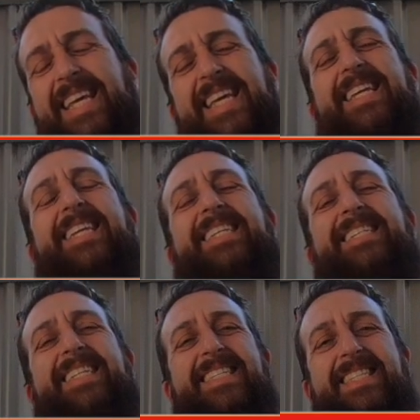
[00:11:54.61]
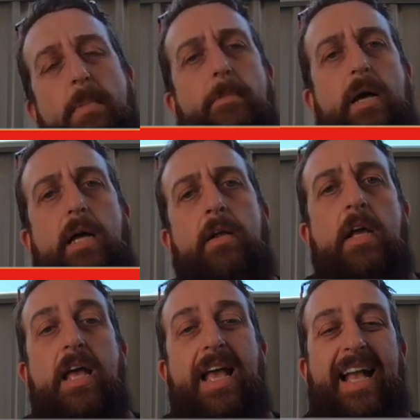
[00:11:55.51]
in December,
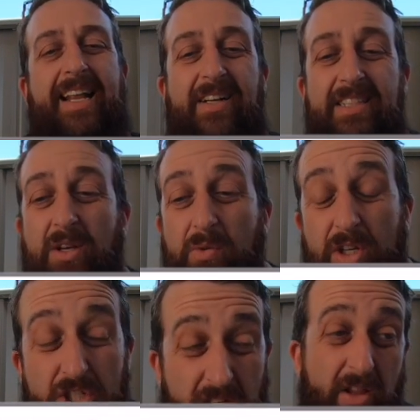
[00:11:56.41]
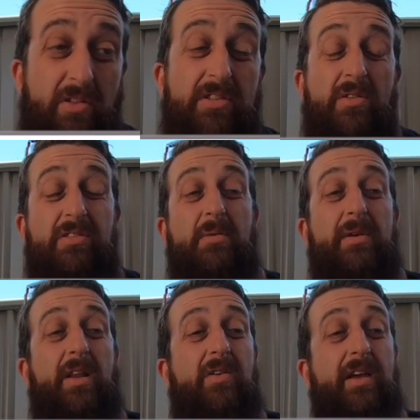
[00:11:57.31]
and I sold a shitload, so it's gonna
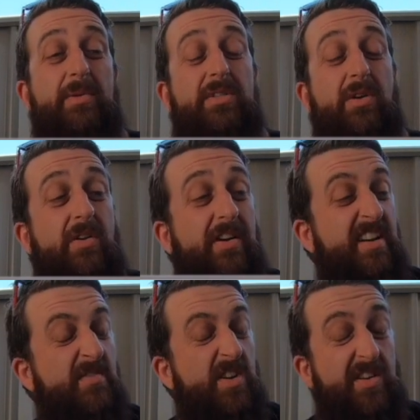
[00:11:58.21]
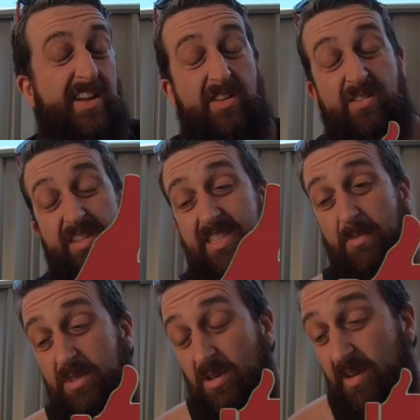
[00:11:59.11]
be a long episode. I don't even know how long this
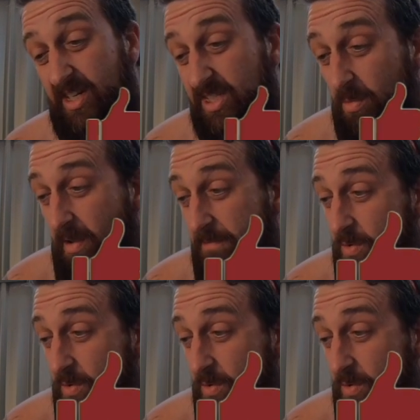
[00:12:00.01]
episode actually went